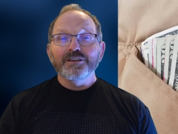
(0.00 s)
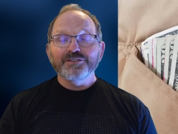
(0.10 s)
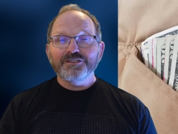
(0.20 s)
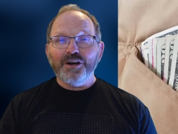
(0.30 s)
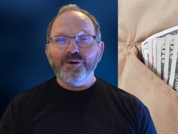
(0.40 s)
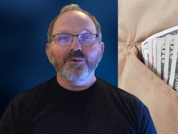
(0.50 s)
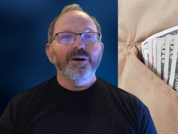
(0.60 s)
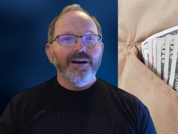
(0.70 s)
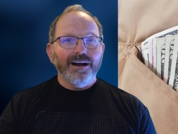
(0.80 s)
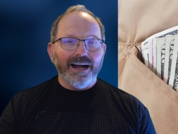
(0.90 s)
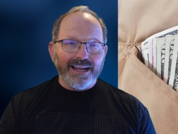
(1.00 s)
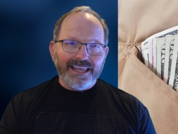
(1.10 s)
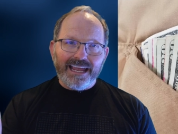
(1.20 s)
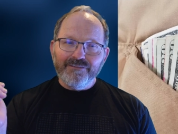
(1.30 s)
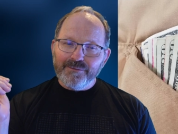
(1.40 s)
So I
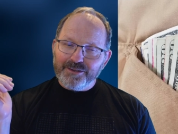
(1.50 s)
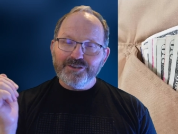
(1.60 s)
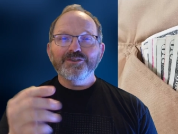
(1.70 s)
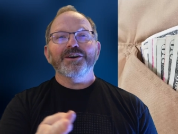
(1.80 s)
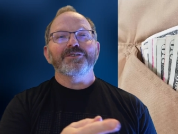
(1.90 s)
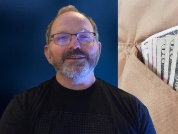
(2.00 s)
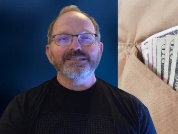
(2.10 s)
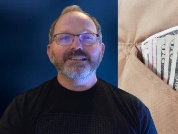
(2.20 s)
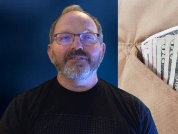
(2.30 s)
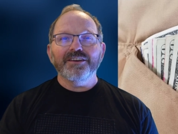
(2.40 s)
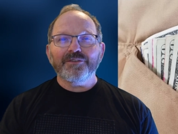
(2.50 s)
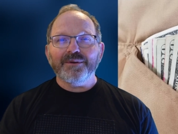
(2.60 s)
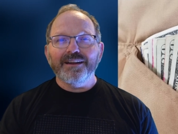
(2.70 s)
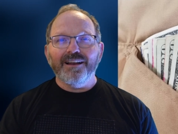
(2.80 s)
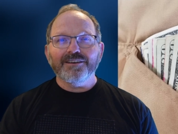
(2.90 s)
gave him the
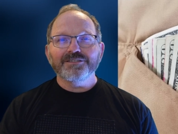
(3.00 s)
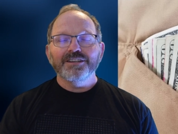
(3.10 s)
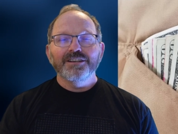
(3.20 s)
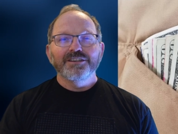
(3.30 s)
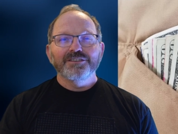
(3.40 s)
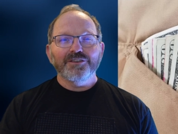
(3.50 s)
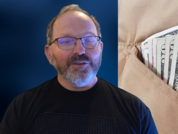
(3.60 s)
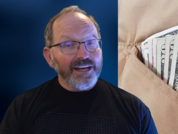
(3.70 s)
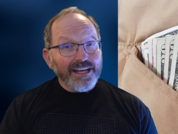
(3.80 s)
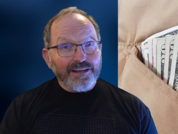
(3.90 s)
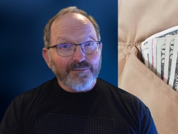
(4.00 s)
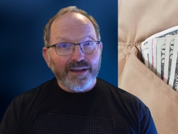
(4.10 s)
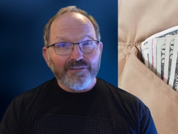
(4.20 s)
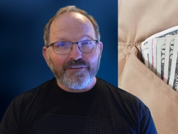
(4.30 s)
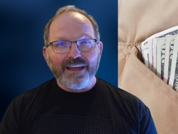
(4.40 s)
$273 so that he could
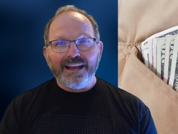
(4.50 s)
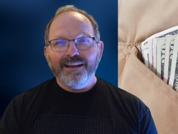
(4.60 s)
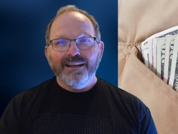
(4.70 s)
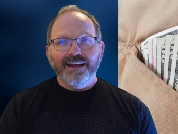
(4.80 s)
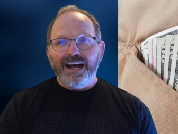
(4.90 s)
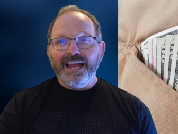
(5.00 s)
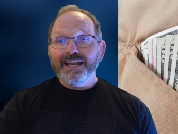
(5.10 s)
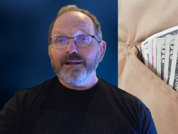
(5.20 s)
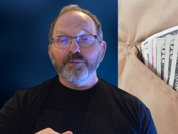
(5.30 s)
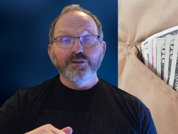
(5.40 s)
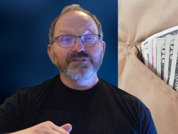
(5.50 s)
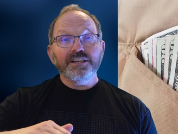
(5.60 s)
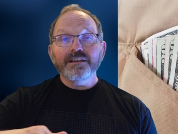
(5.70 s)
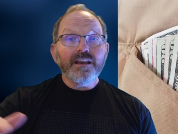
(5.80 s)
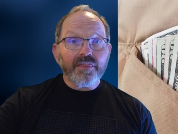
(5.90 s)
pay for that. I end up
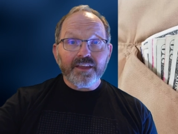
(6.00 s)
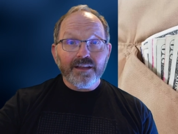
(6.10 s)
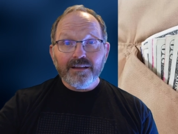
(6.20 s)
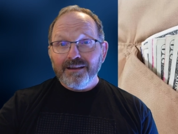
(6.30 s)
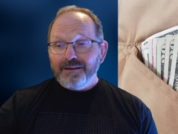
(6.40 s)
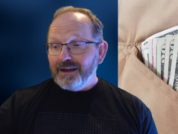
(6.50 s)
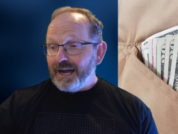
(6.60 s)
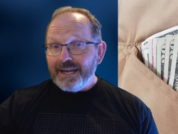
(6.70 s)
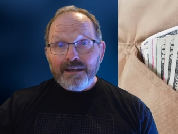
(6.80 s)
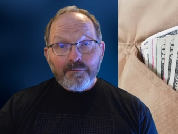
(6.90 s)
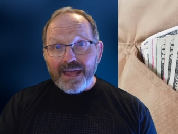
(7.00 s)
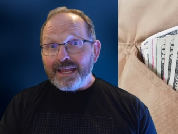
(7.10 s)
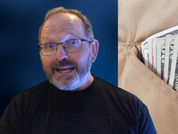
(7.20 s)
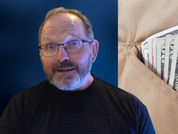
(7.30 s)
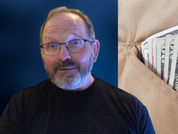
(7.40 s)
losing nothing. I didn't
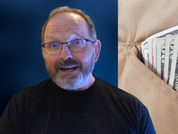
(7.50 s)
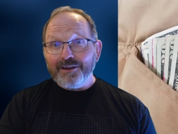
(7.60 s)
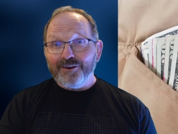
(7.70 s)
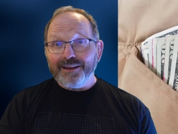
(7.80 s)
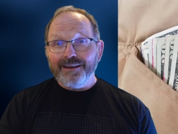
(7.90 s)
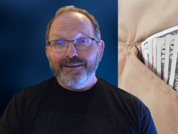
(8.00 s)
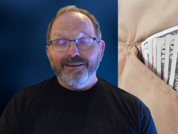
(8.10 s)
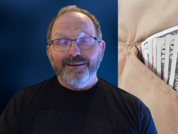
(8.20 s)
make any money on it.